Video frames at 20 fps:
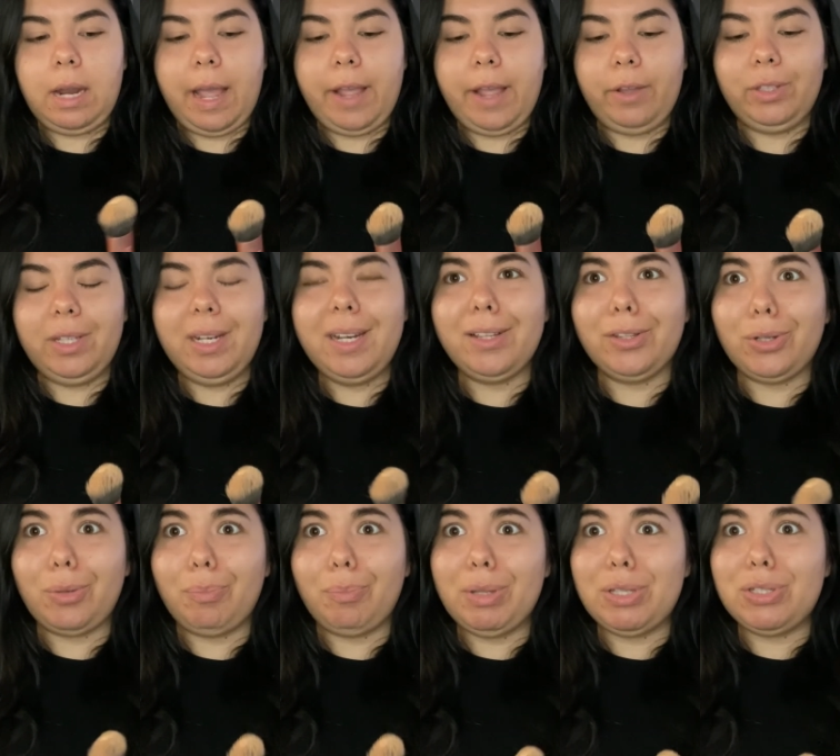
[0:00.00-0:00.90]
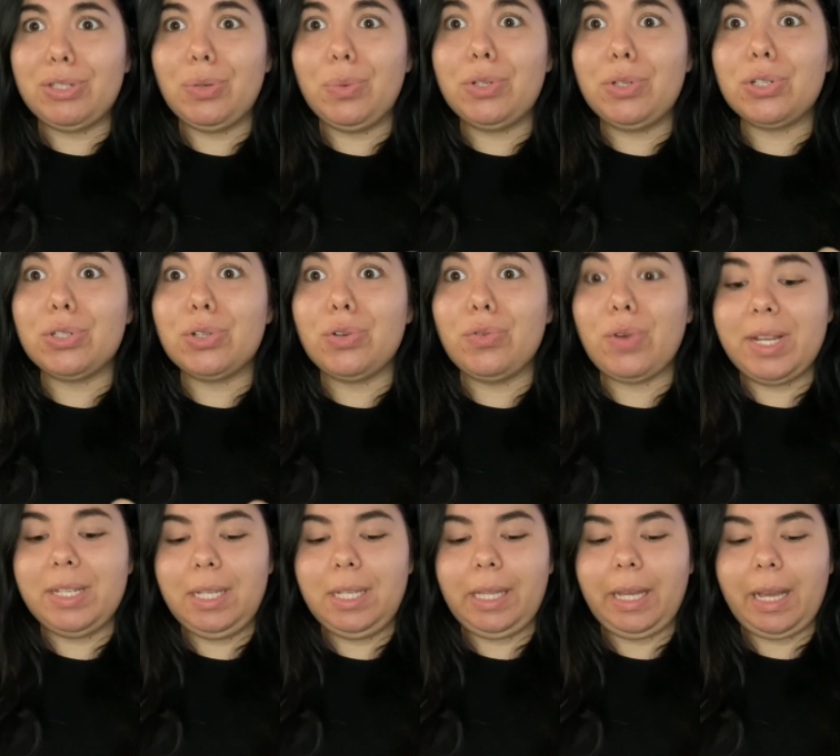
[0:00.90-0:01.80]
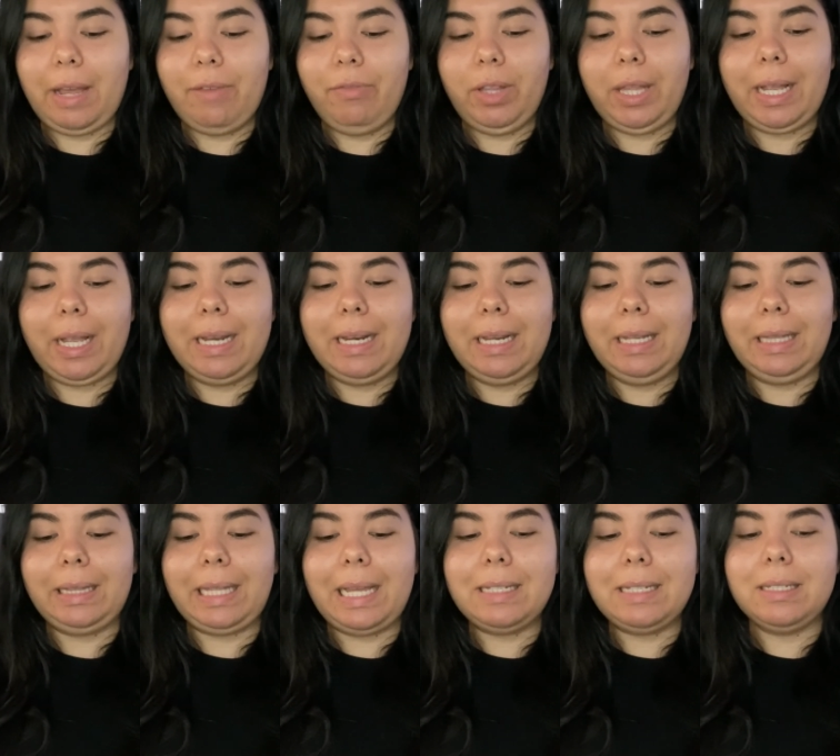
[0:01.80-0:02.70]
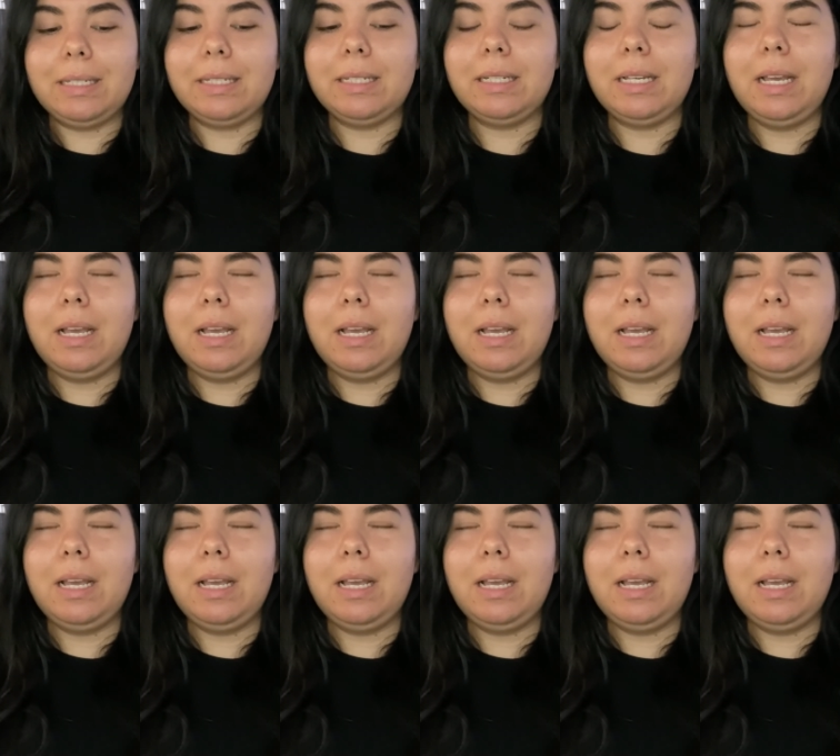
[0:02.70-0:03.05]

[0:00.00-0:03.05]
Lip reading: I only need a little bit too, which is crazy. Like, I feel like I need less